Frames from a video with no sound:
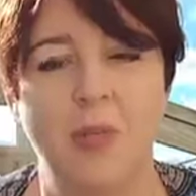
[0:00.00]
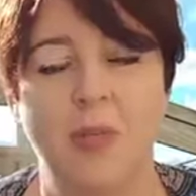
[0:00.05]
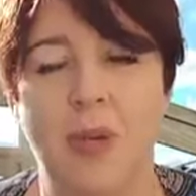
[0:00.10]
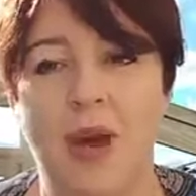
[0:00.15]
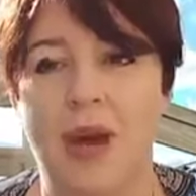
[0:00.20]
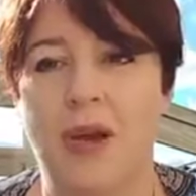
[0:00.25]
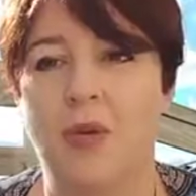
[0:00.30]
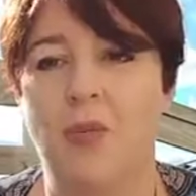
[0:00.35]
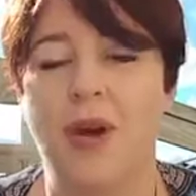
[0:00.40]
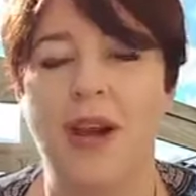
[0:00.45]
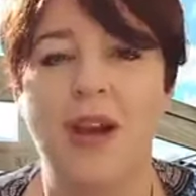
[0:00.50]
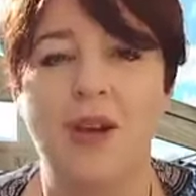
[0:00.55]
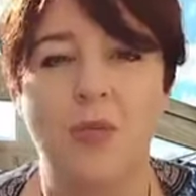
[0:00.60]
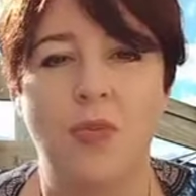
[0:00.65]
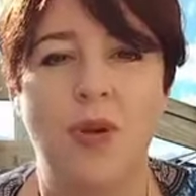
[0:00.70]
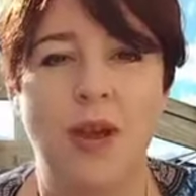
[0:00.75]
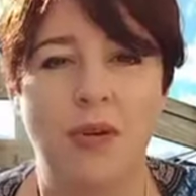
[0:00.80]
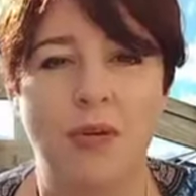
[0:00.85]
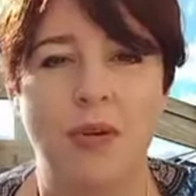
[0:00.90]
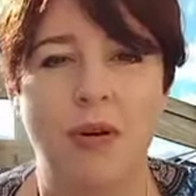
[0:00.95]
But when
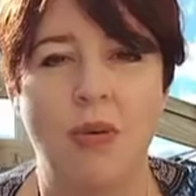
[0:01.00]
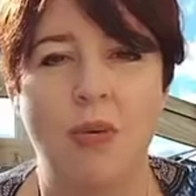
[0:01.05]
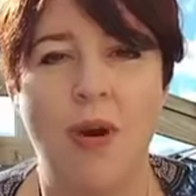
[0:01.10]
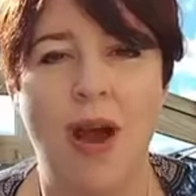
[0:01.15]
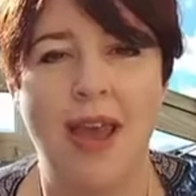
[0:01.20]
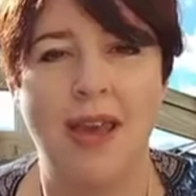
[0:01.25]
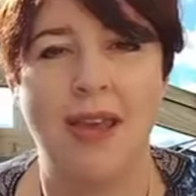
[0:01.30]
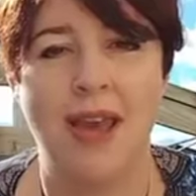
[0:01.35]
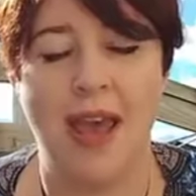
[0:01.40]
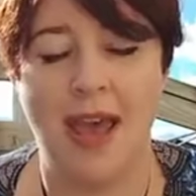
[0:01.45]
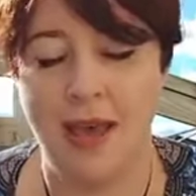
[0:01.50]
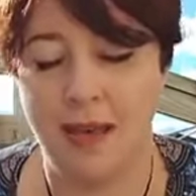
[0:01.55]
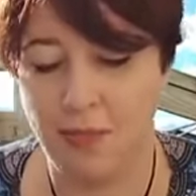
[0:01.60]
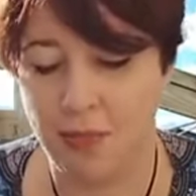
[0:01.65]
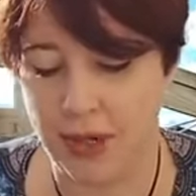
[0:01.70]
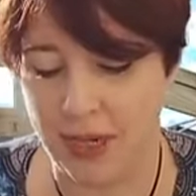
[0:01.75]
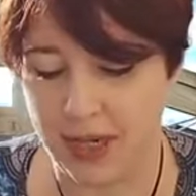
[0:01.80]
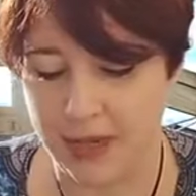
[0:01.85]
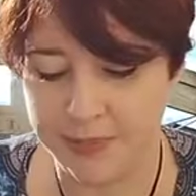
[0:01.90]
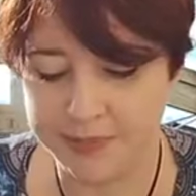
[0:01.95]
we were away
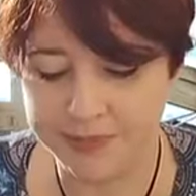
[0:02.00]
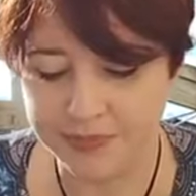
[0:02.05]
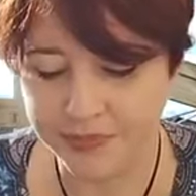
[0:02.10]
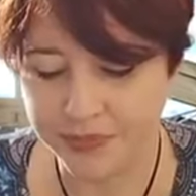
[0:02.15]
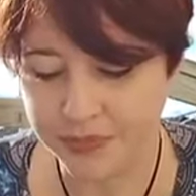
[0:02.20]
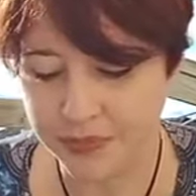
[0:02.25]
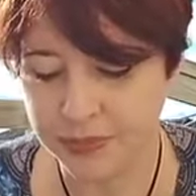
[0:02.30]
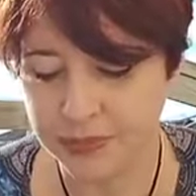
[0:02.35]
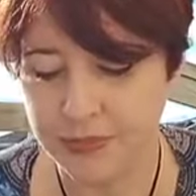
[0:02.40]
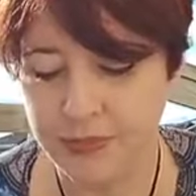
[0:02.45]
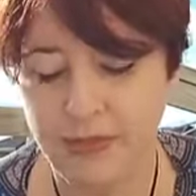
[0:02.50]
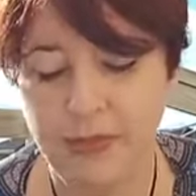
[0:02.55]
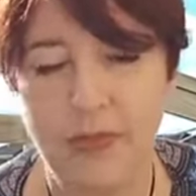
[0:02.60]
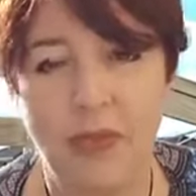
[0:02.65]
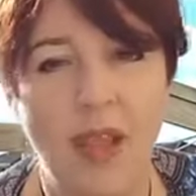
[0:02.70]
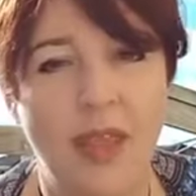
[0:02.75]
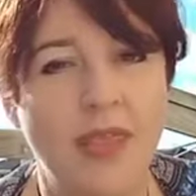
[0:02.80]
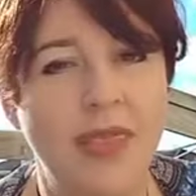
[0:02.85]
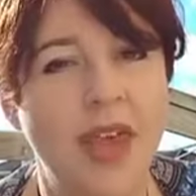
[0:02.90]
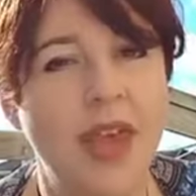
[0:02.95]
camping,
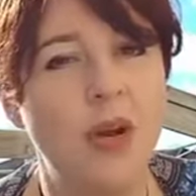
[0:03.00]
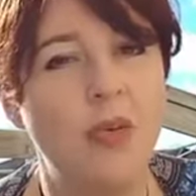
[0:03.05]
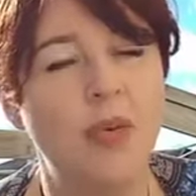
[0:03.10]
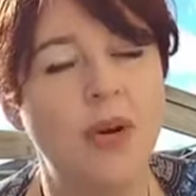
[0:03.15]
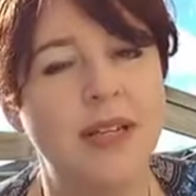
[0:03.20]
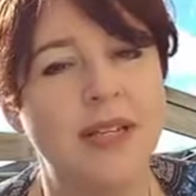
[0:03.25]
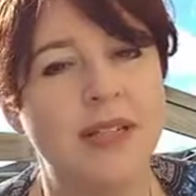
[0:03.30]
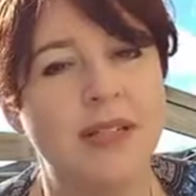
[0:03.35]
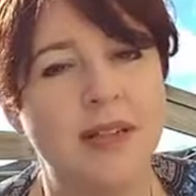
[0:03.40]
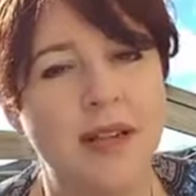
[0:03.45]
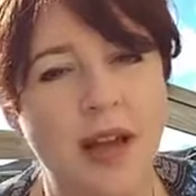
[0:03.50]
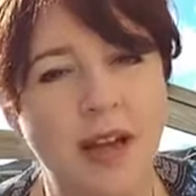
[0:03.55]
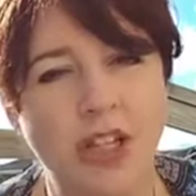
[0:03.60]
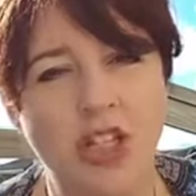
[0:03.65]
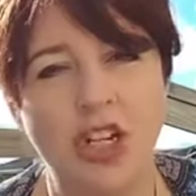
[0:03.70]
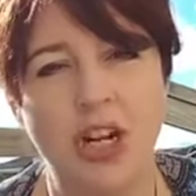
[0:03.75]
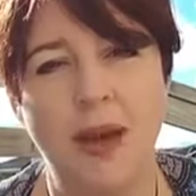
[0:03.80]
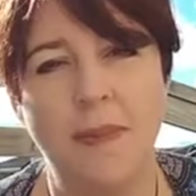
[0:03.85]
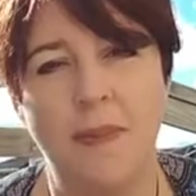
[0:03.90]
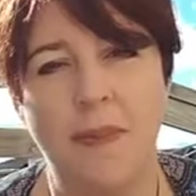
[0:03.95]
there was such
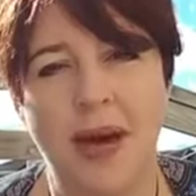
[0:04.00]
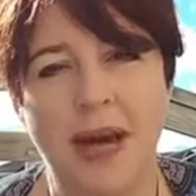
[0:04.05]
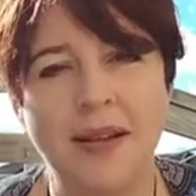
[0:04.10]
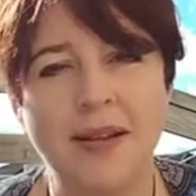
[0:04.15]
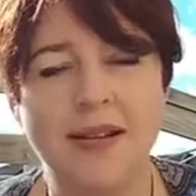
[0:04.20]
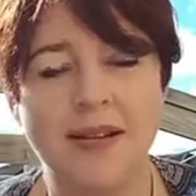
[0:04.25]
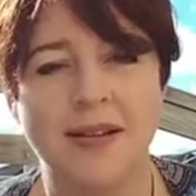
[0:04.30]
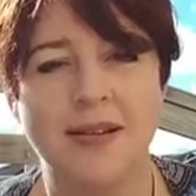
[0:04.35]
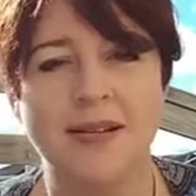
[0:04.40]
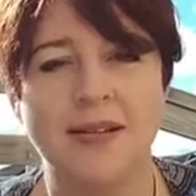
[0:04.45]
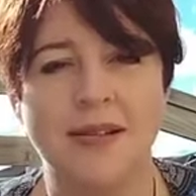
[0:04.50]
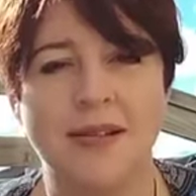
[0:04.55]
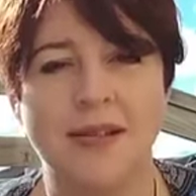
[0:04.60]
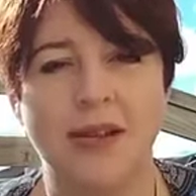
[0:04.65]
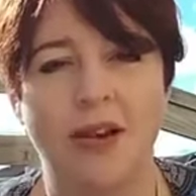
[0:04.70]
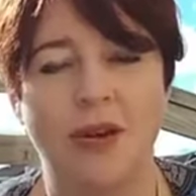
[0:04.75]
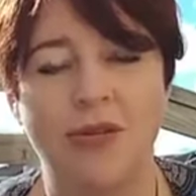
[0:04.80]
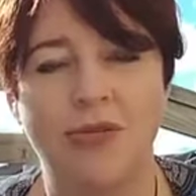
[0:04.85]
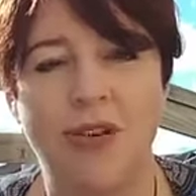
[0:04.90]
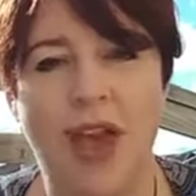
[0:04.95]
an abundance
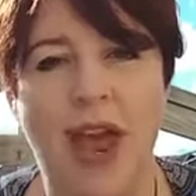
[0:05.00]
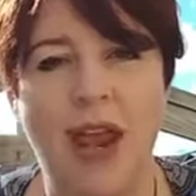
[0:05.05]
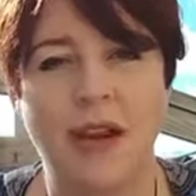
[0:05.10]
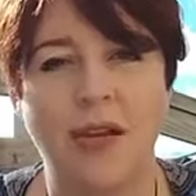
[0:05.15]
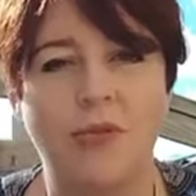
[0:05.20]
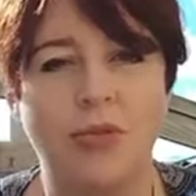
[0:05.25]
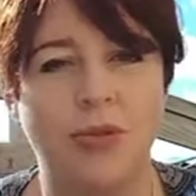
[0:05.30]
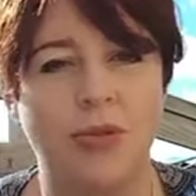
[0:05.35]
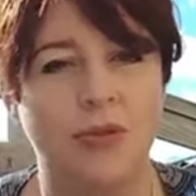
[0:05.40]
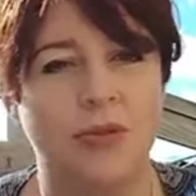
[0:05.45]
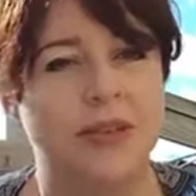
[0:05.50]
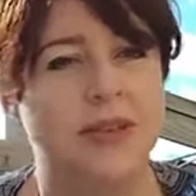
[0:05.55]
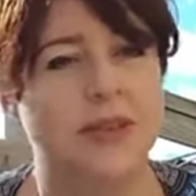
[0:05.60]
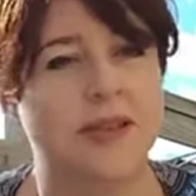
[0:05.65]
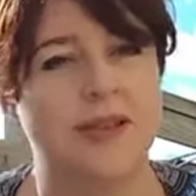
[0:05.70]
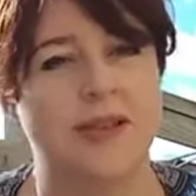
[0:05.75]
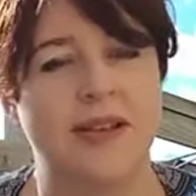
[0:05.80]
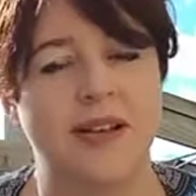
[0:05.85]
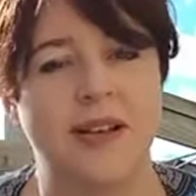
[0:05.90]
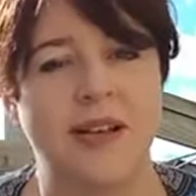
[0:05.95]
of animals.
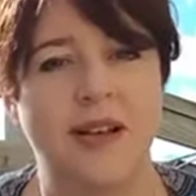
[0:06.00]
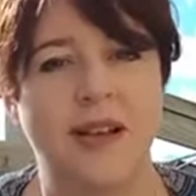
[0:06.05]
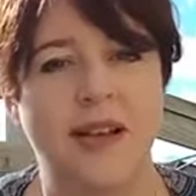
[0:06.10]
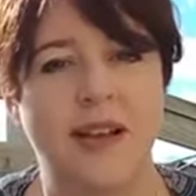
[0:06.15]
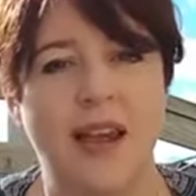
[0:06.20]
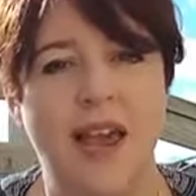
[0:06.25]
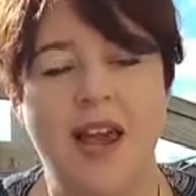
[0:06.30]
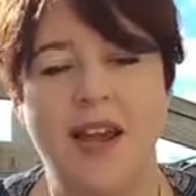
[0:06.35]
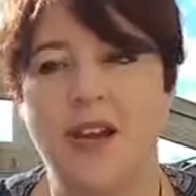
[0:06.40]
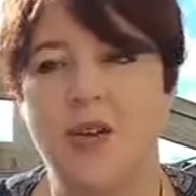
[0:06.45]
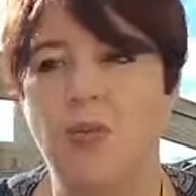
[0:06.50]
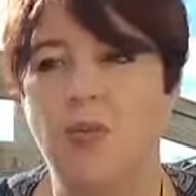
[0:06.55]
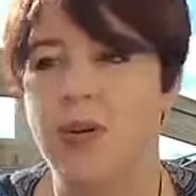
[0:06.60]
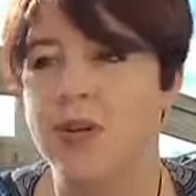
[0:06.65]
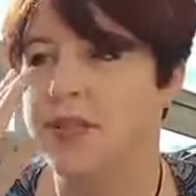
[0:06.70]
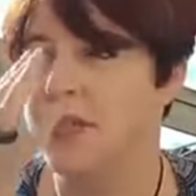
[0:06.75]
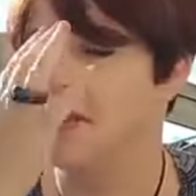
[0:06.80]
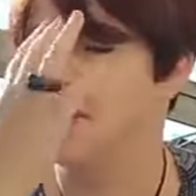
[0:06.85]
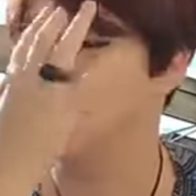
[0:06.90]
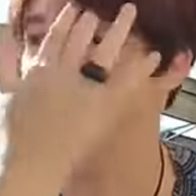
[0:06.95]
And it
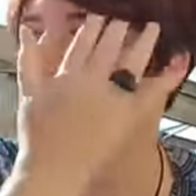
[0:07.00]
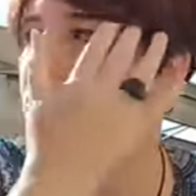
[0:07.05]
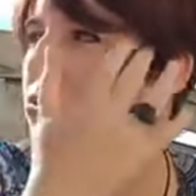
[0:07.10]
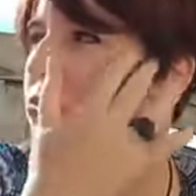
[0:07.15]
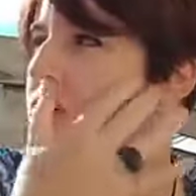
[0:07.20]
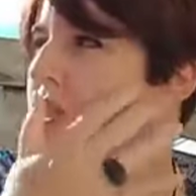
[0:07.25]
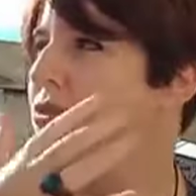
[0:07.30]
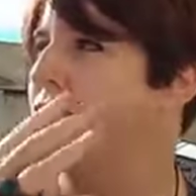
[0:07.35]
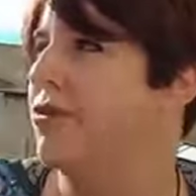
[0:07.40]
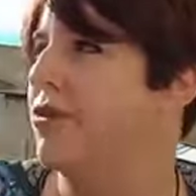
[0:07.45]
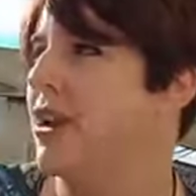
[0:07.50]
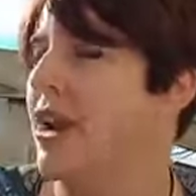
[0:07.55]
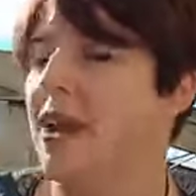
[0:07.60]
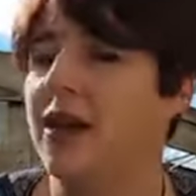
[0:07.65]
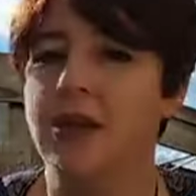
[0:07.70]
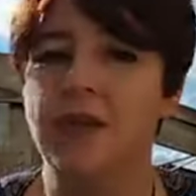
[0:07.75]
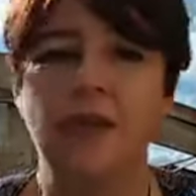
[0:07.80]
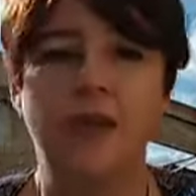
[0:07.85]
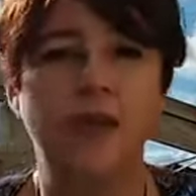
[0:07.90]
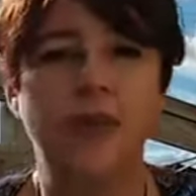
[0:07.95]
wasn't all different
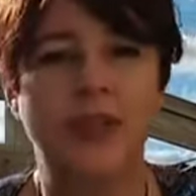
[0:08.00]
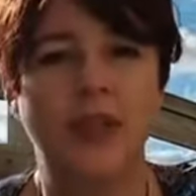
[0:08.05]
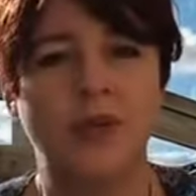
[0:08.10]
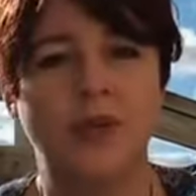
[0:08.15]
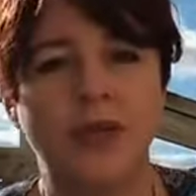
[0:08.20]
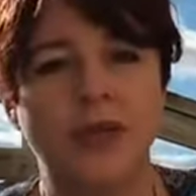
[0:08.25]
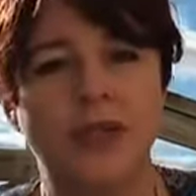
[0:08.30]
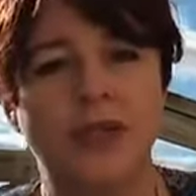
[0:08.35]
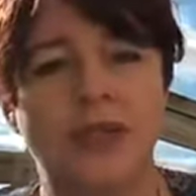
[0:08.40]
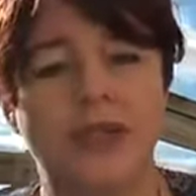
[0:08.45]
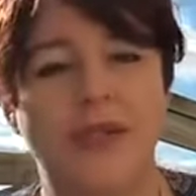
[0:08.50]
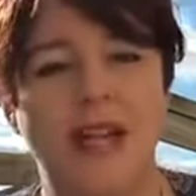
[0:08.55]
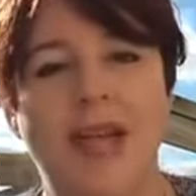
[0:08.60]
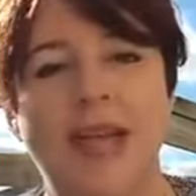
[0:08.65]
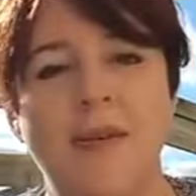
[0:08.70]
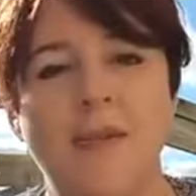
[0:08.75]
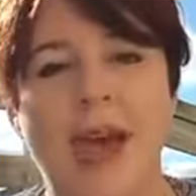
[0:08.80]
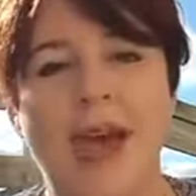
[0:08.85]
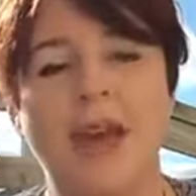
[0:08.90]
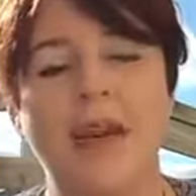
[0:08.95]
animals. It was the
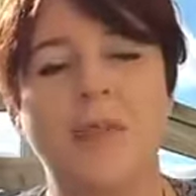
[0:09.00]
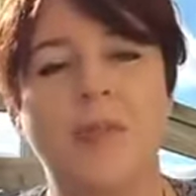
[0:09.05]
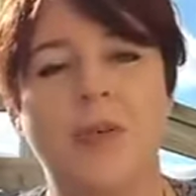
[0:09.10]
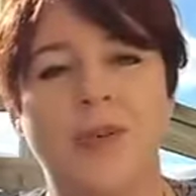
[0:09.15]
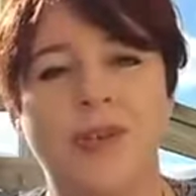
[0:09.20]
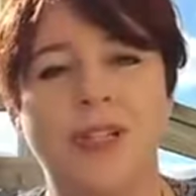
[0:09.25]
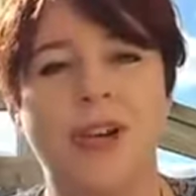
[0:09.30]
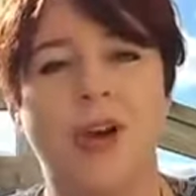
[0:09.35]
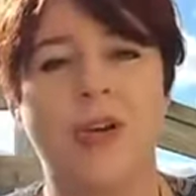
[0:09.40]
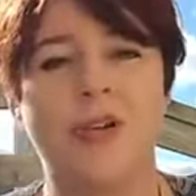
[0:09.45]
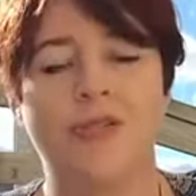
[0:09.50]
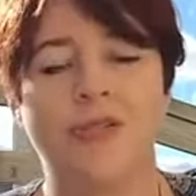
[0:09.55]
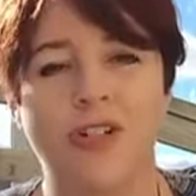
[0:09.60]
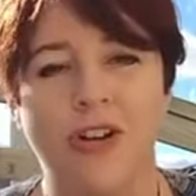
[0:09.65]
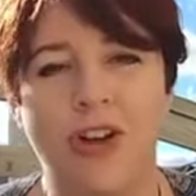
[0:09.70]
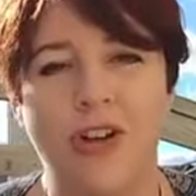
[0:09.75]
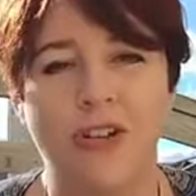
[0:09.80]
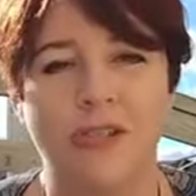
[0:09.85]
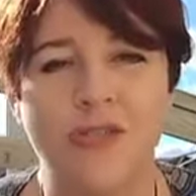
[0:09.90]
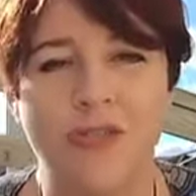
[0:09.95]
same animals over and
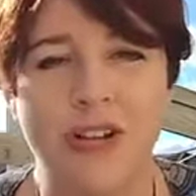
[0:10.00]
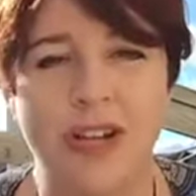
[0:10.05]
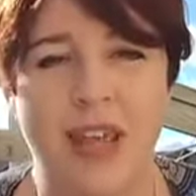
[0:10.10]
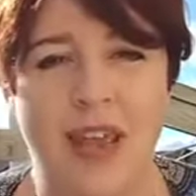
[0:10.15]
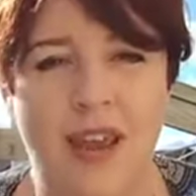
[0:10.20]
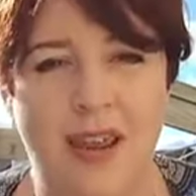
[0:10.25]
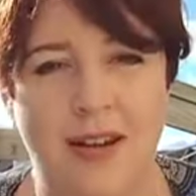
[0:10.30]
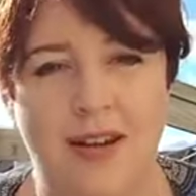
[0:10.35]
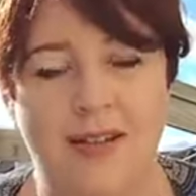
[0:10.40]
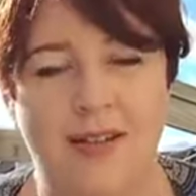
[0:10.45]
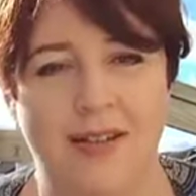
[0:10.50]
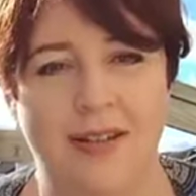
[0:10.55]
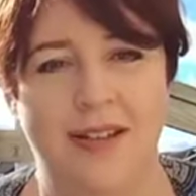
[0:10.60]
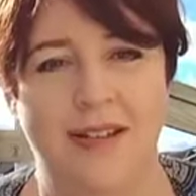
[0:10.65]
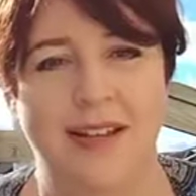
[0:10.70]
over again.